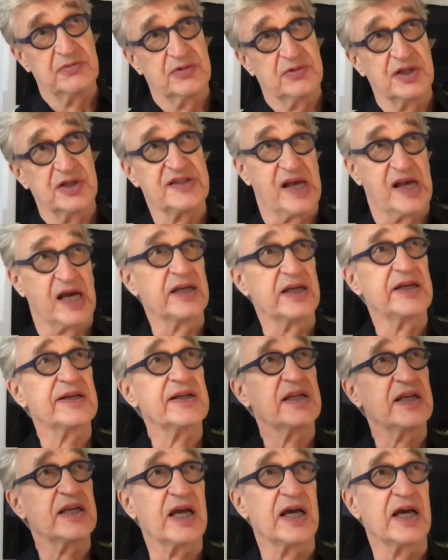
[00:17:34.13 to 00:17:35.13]

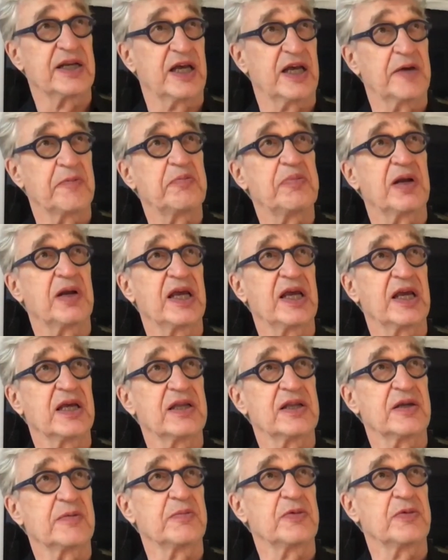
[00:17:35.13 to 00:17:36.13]
silently and I play
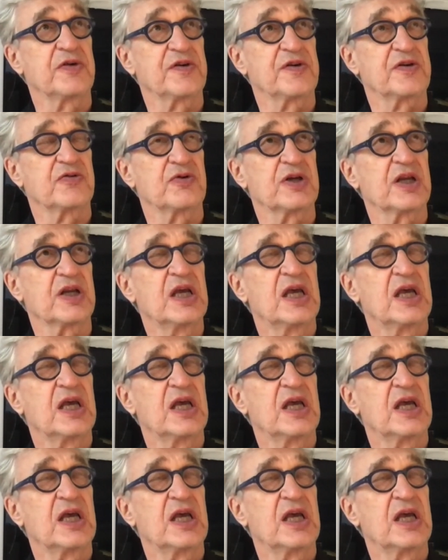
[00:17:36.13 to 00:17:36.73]
the music to it.